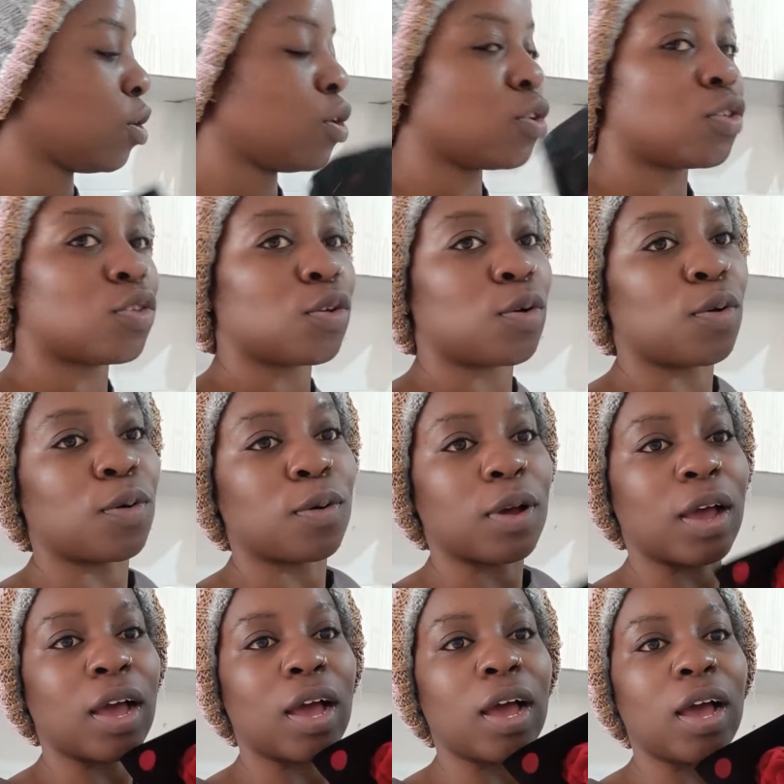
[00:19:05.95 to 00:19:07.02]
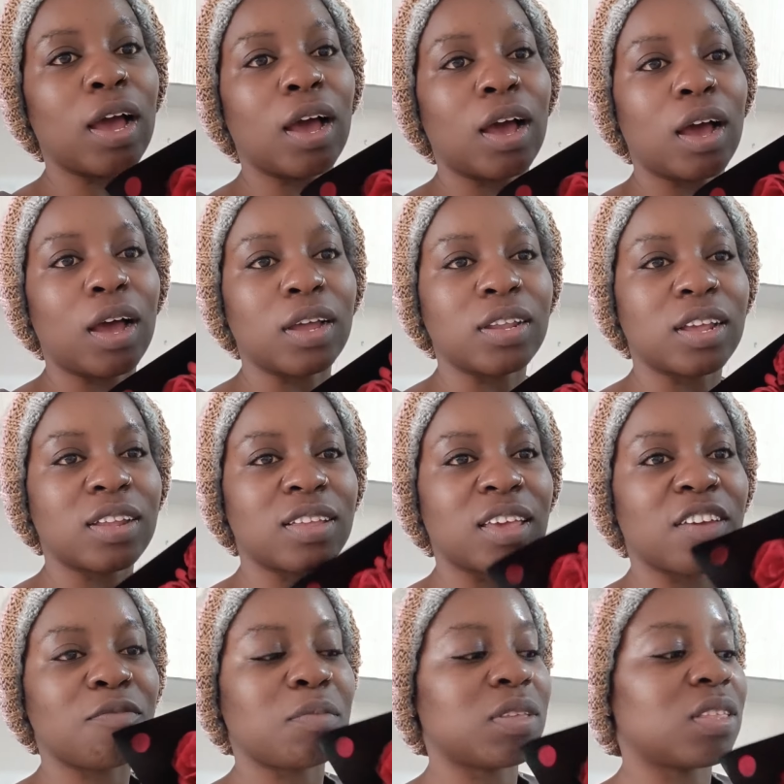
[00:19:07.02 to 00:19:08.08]
So Tat
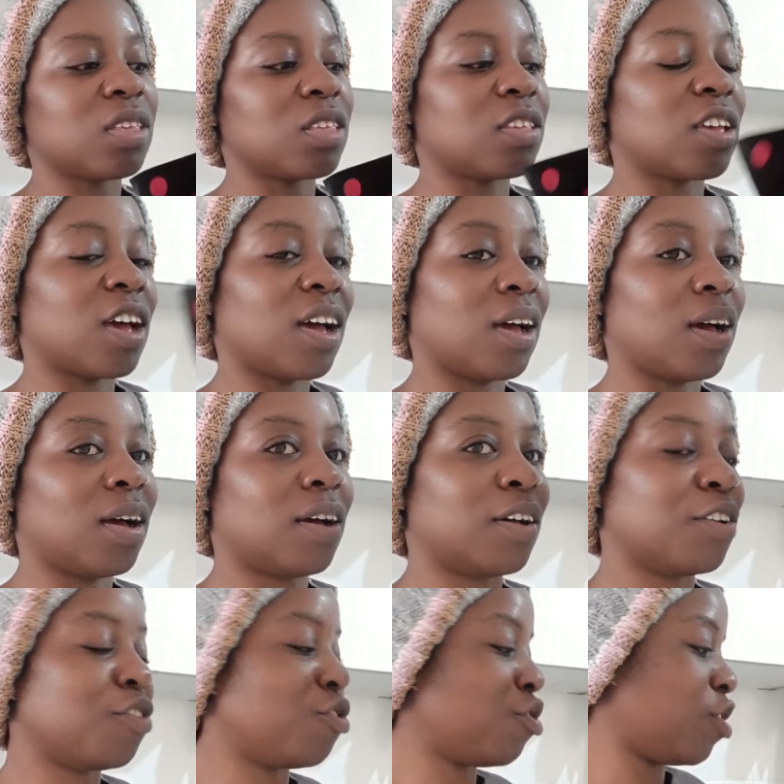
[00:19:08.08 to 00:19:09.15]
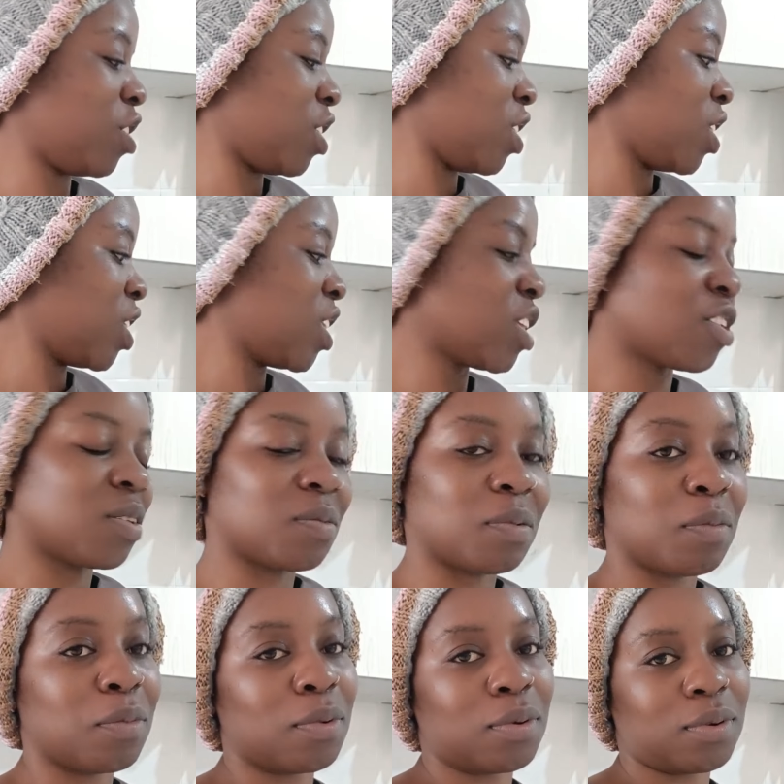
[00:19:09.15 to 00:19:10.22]
gave me these roses, so
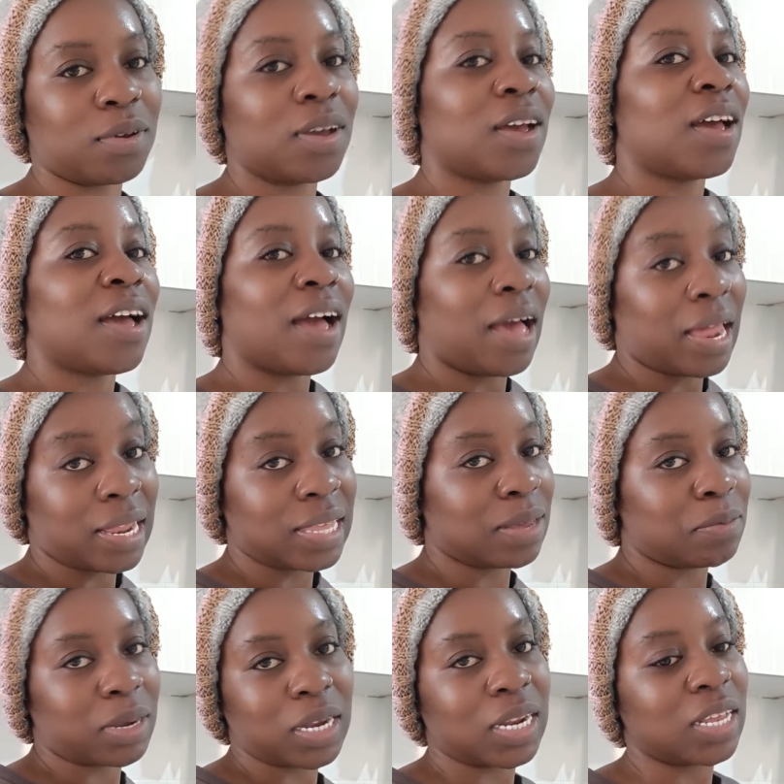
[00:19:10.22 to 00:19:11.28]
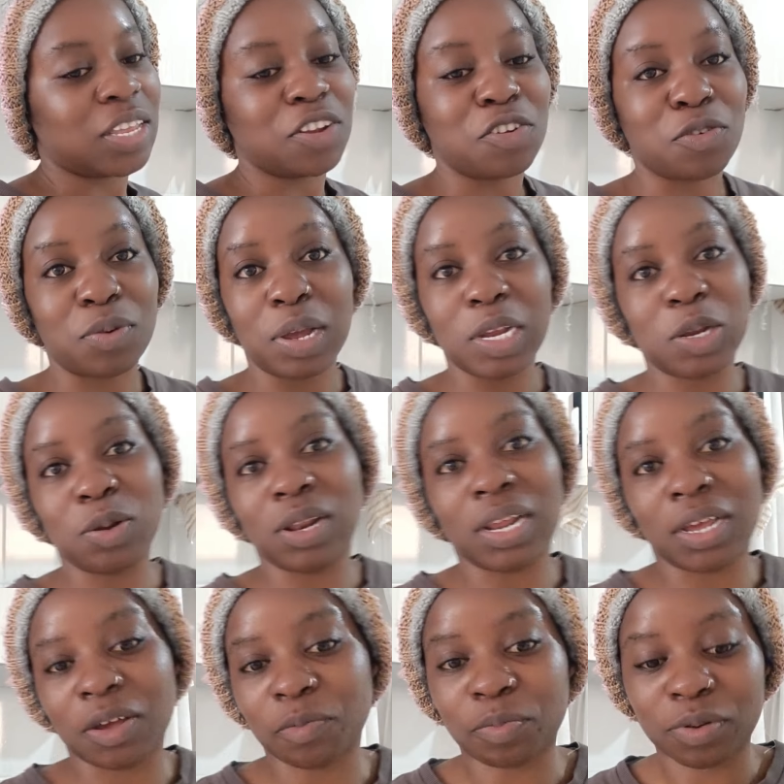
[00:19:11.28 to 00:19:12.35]
she doesn't know where I should
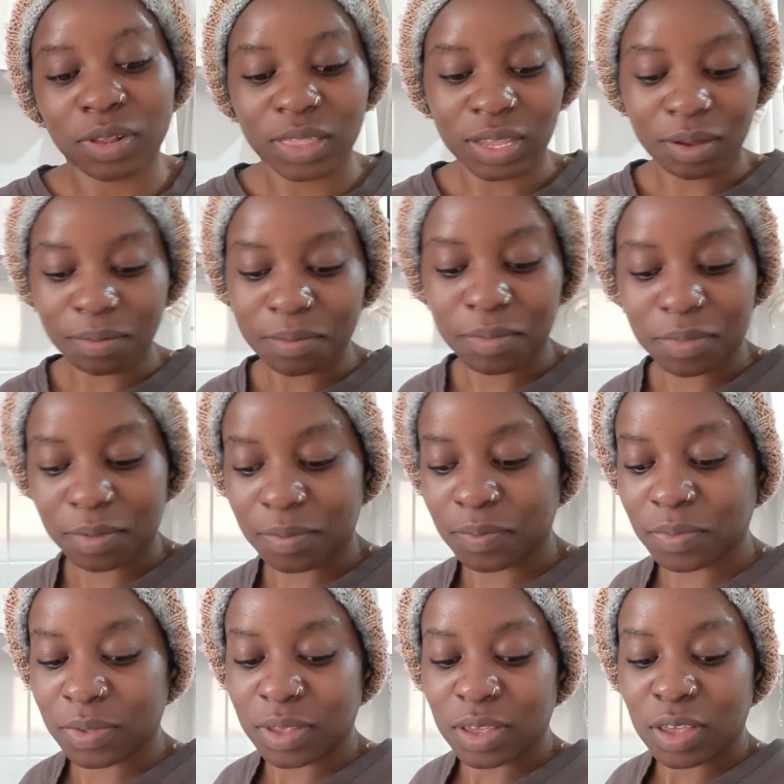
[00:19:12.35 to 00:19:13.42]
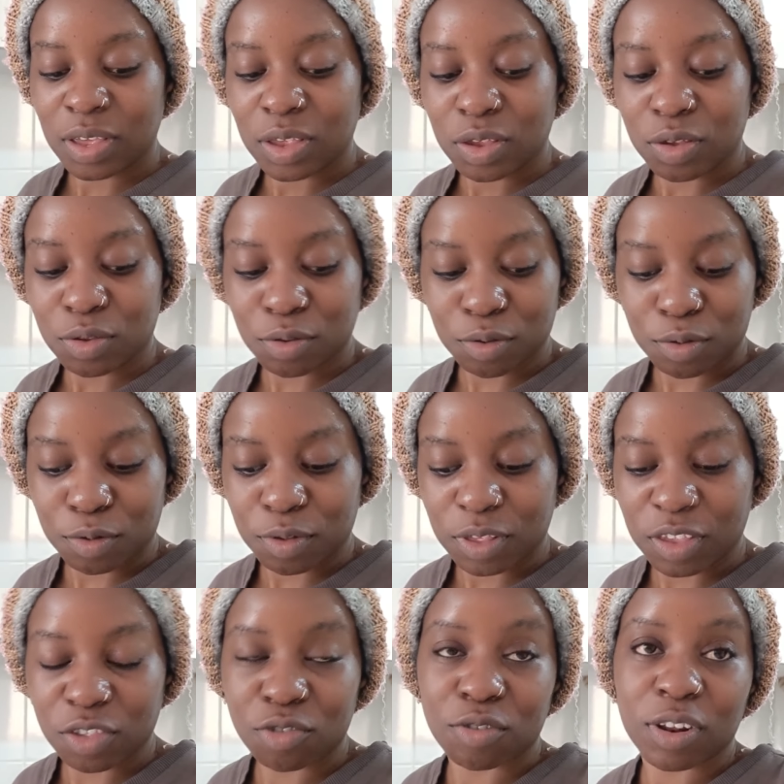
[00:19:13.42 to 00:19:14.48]
like put them, so
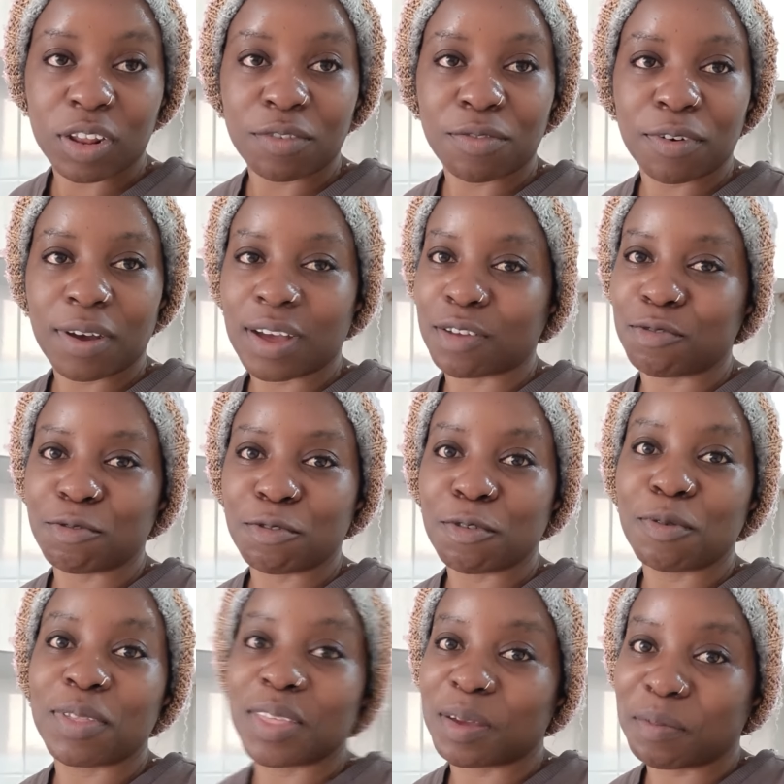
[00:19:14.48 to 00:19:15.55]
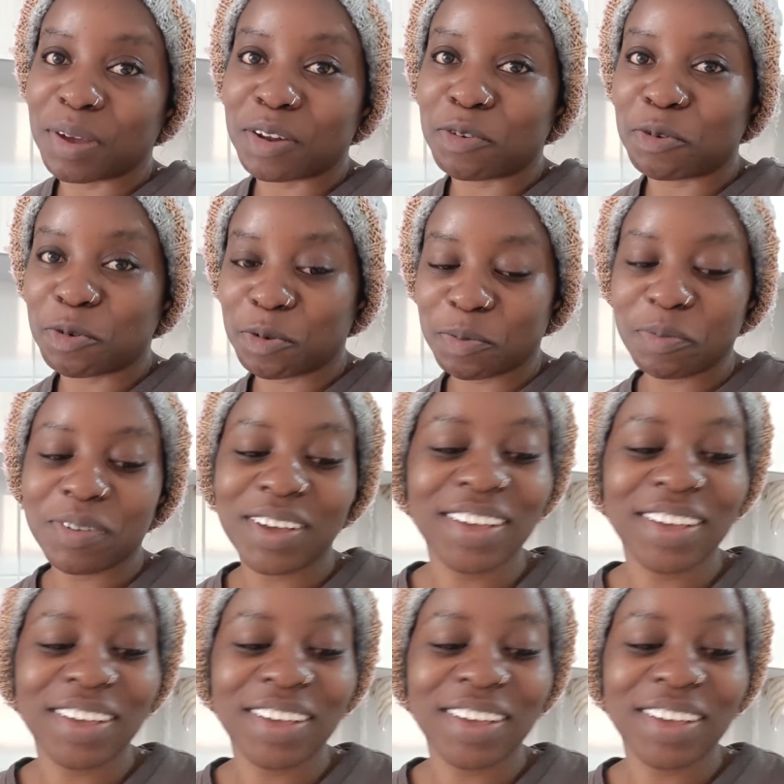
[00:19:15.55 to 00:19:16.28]
there's no need for her to go with them at home.